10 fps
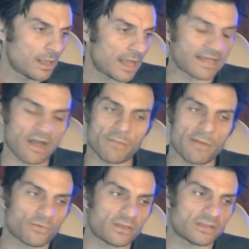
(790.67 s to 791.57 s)
can't
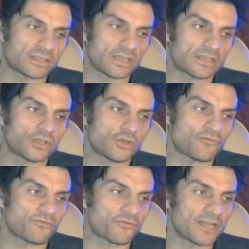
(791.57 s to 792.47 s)
remember if it's the
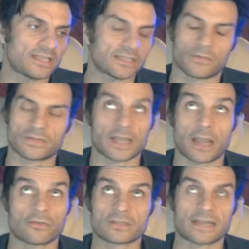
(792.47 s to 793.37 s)
Euphrates or the
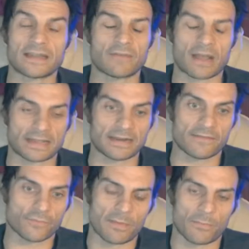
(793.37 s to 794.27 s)
Tigris. I can
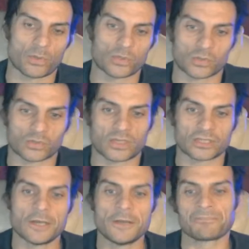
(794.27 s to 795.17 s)
never remember which one's which.